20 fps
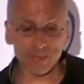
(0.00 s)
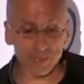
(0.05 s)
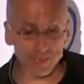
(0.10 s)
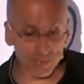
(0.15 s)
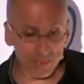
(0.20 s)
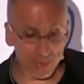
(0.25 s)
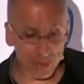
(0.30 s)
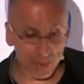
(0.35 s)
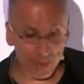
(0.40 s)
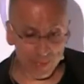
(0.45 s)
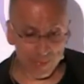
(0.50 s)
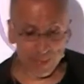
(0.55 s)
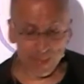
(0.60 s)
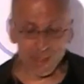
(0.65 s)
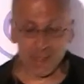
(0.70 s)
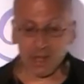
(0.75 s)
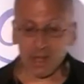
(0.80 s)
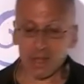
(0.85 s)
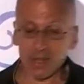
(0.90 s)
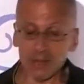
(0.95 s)
that's. Uh,
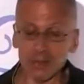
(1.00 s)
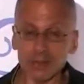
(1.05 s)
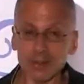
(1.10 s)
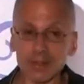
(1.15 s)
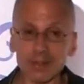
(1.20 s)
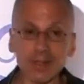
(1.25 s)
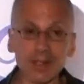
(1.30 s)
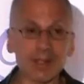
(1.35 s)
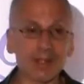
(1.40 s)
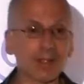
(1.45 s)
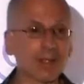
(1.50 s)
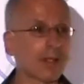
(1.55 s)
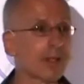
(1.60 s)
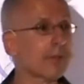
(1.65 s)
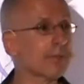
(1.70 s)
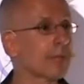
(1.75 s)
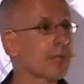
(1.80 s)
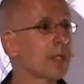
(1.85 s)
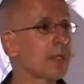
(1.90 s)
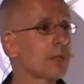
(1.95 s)
another thing.
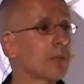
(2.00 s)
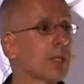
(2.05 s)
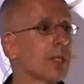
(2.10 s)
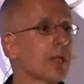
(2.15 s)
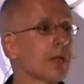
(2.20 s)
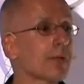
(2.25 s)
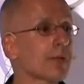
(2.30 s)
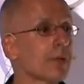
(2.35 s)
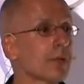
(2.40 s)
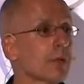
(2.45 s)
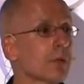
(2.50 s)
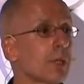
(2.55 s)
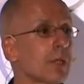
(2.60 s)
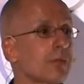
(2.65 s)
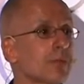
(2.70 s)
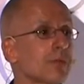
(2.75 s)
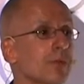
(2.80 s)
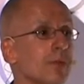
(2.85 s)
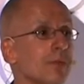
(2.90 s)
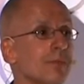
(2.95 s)
Uh, anyone has any
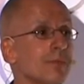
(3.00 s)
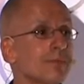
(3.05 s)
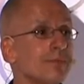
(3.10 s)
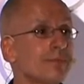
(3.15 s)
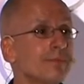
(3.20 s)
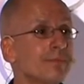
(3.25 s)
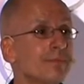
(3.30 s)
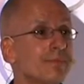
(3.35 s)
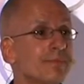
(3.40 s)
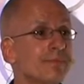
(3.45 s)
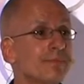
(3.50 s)
question?